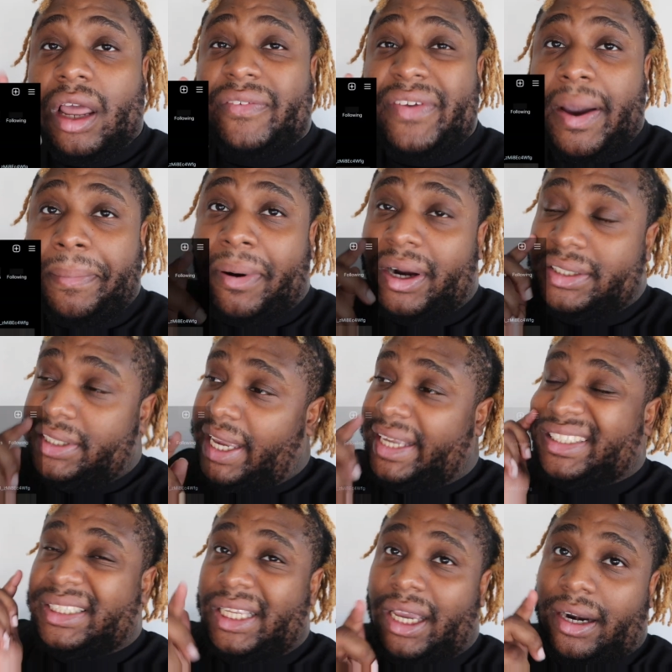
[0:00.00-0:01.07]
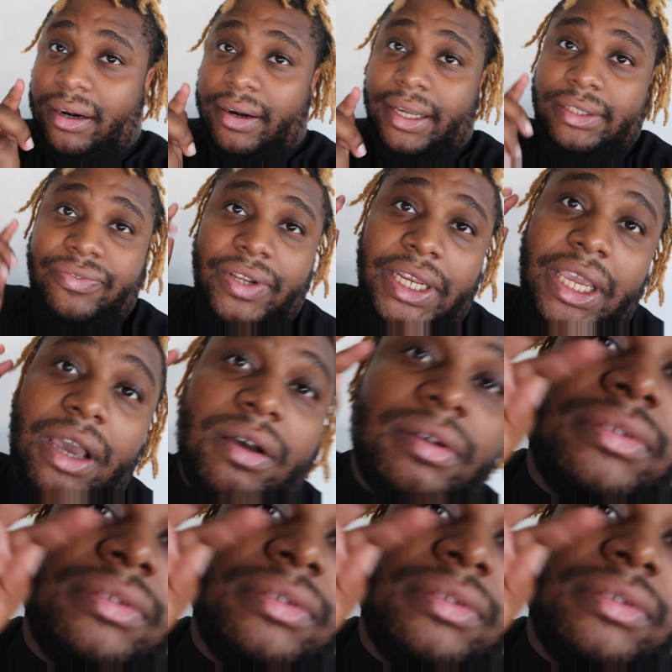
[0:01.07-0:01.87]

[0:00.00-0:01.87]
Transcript: Love y'all, Party Gang. See y'all in the next video.